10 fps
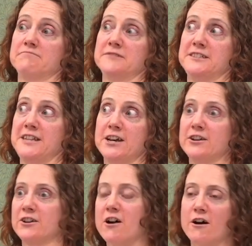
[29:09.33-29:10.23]

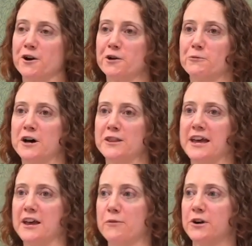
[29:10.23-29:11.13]
stand guard while
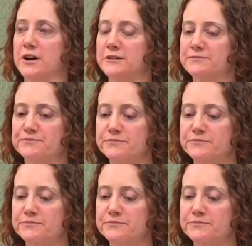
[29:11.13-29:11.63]
they were